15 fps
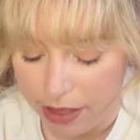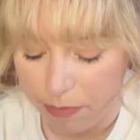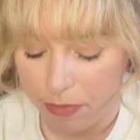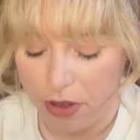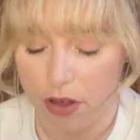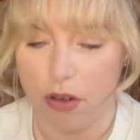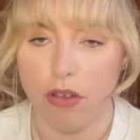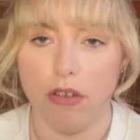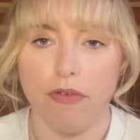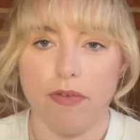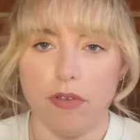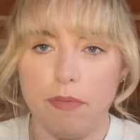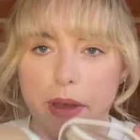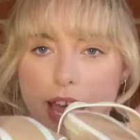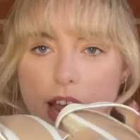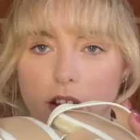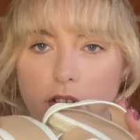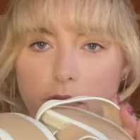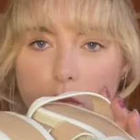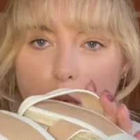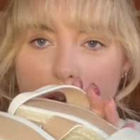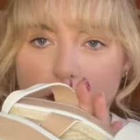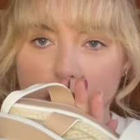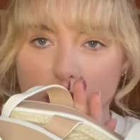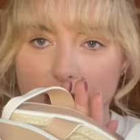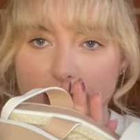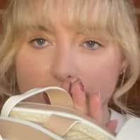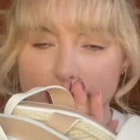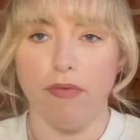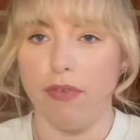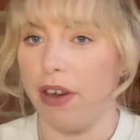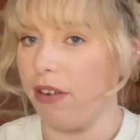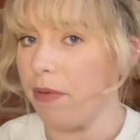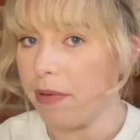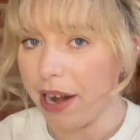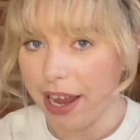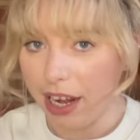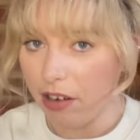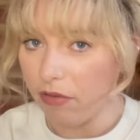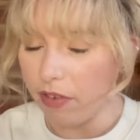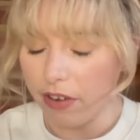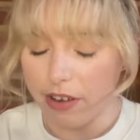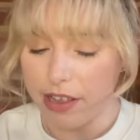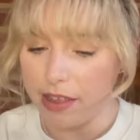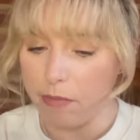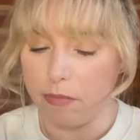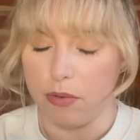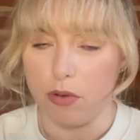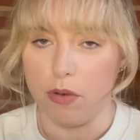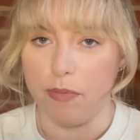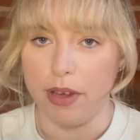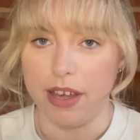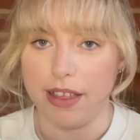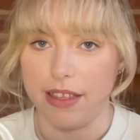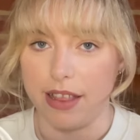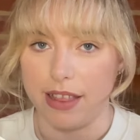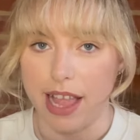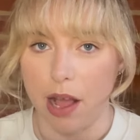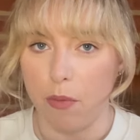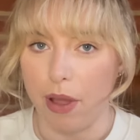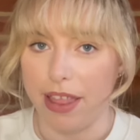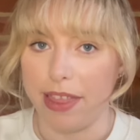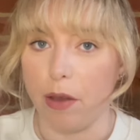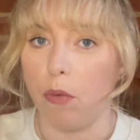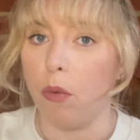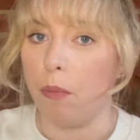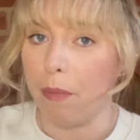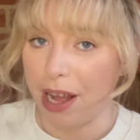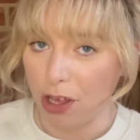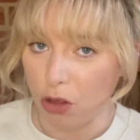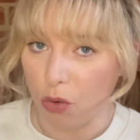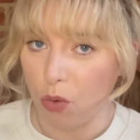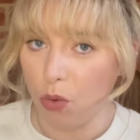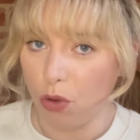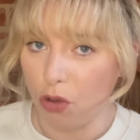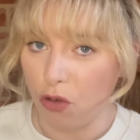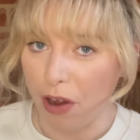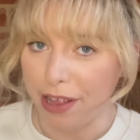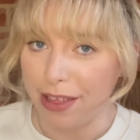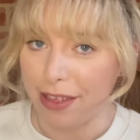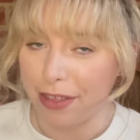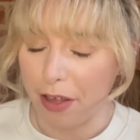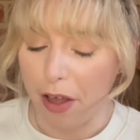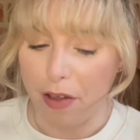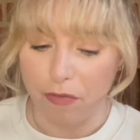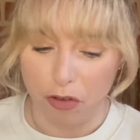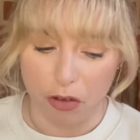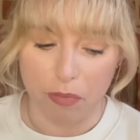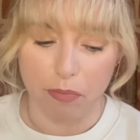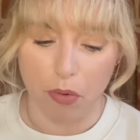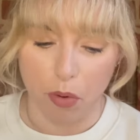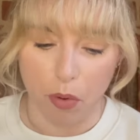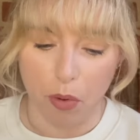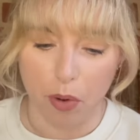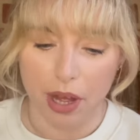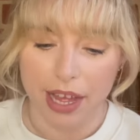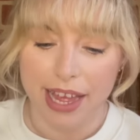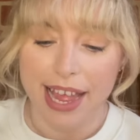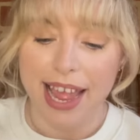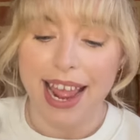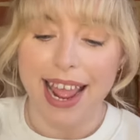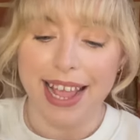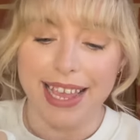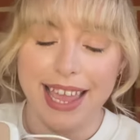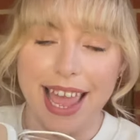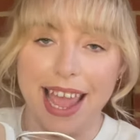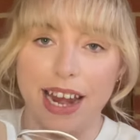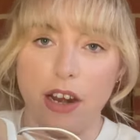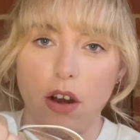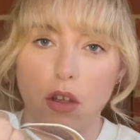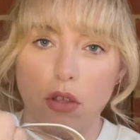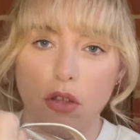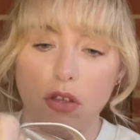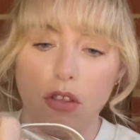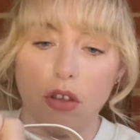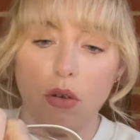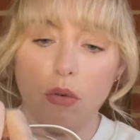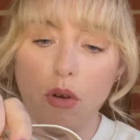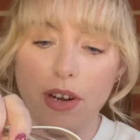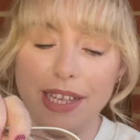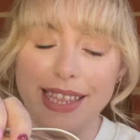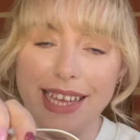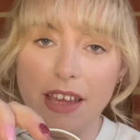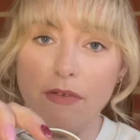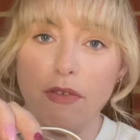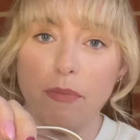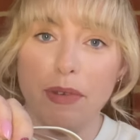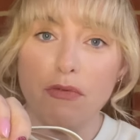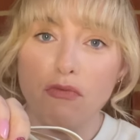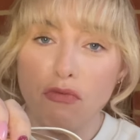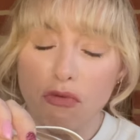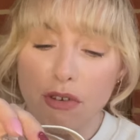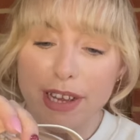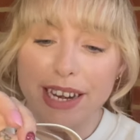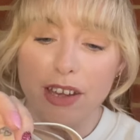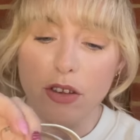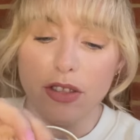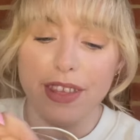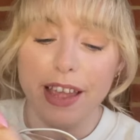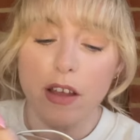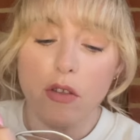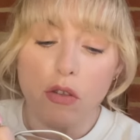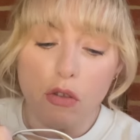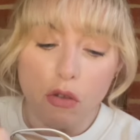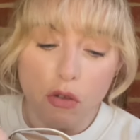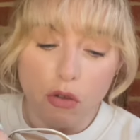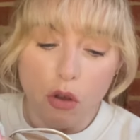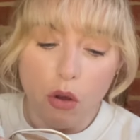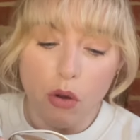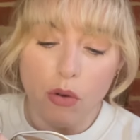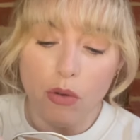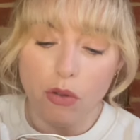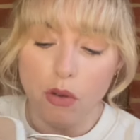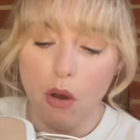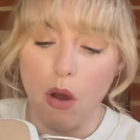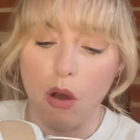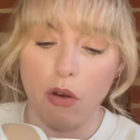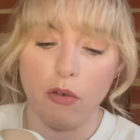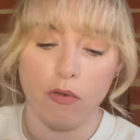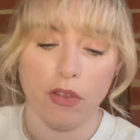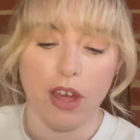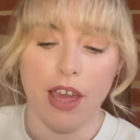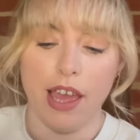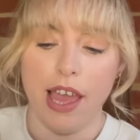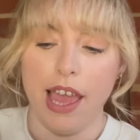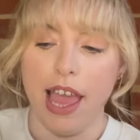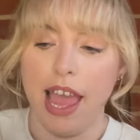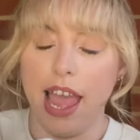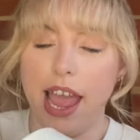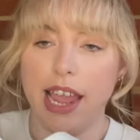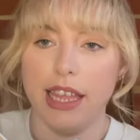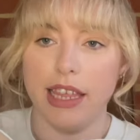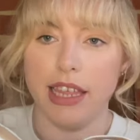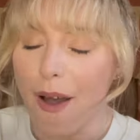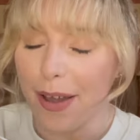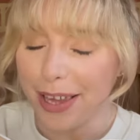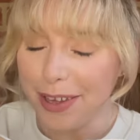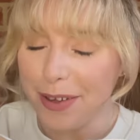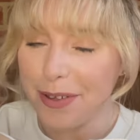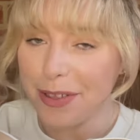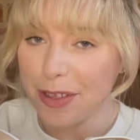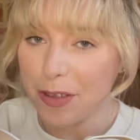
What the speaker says: beautiful pair of wedges, very plain, very simple, because in that way they will match all the dresses that I've just bought. Again, the quality of them is really good. They are so soft. And I used